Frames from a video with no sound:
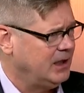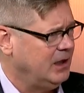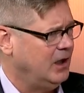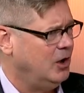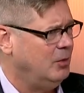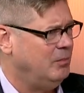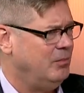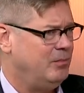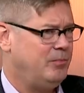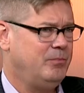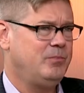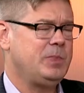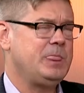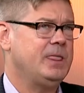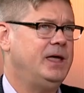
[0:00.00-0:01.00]
Um,
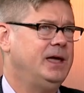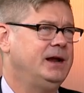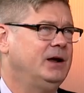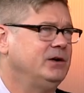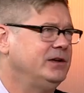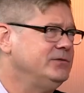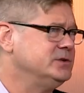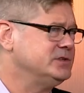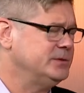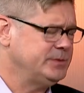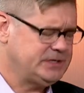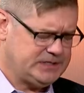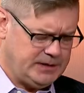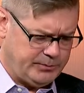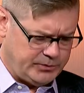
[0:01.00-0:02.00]
and I'll give you some
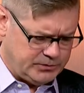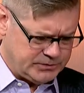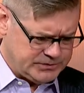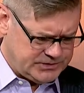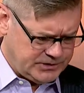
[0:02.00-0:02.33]
examples.